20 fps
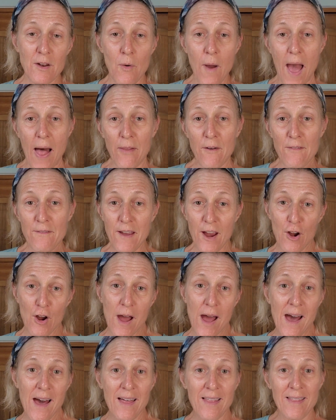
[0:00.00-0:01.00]
aloe
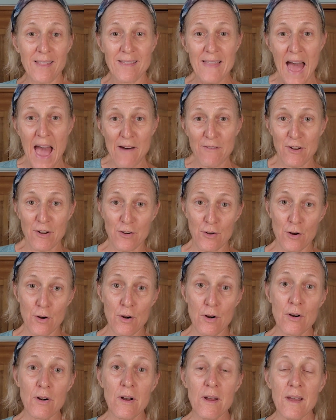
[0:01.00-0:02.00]
vera,
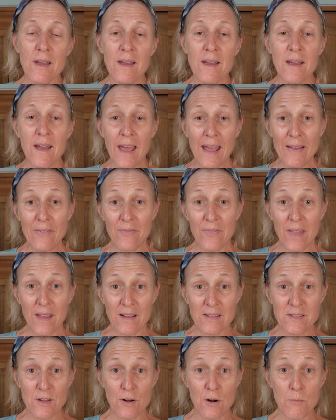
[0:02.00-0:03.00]
lavender, and
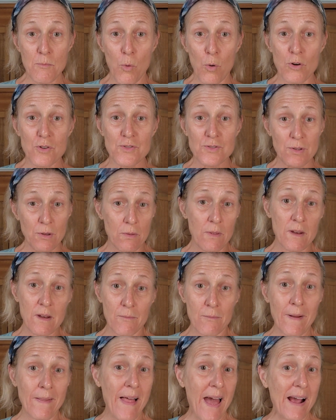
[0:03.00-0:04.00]
things that are more soothing
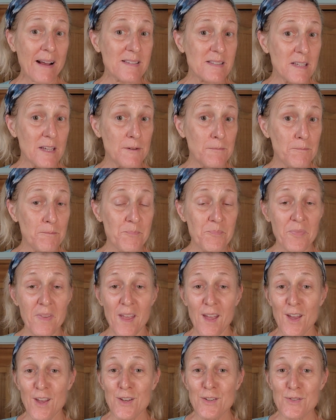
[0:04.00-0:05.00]
and relaxing.
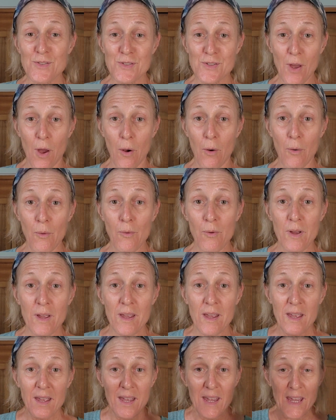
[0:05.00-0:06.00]
So
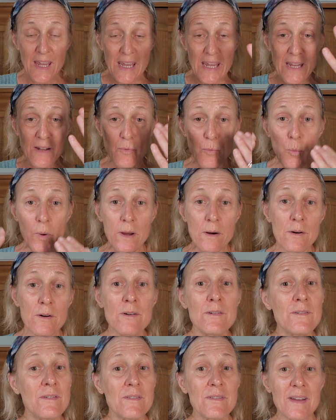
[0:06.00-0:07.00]

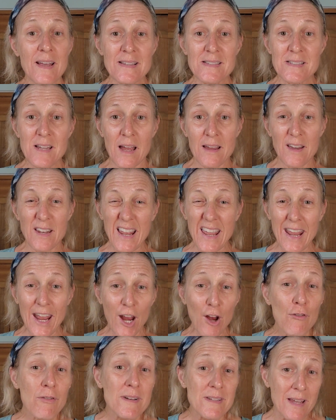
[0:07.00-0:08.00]
it's not going to
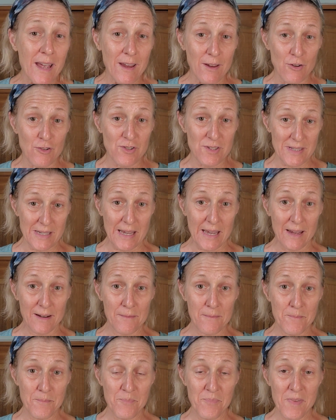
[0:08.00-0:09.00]
irritate your
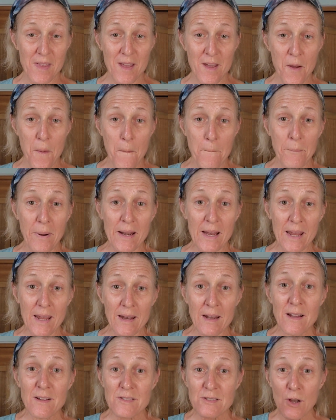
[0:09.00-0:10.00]
skin, but
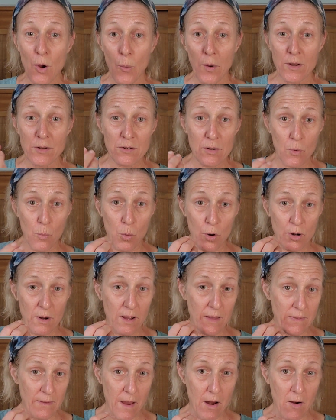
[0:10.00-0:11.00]
it is going to work
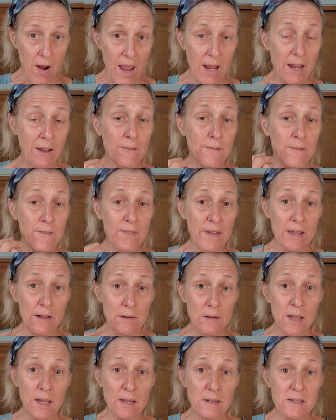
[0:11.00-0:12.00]
in there. I can
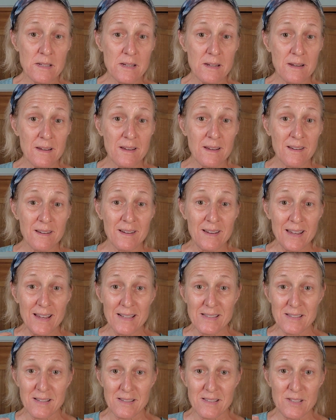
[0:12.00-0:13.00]
feel it.
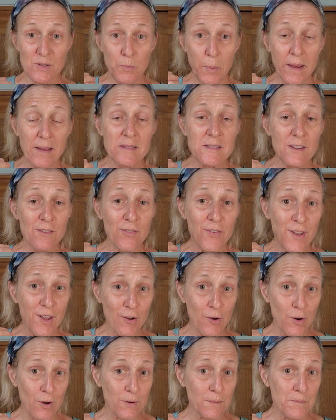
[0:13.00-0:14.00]
It's a spicy
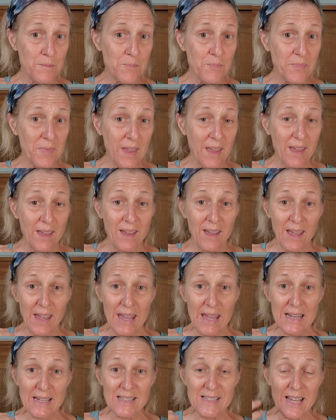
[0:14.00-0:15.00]
feel
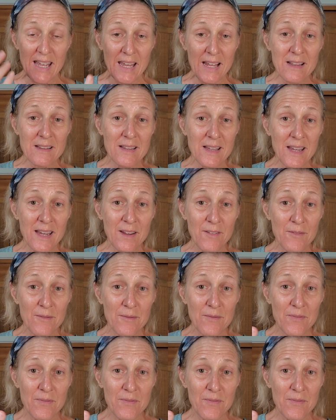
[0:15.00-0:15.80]
and tingly,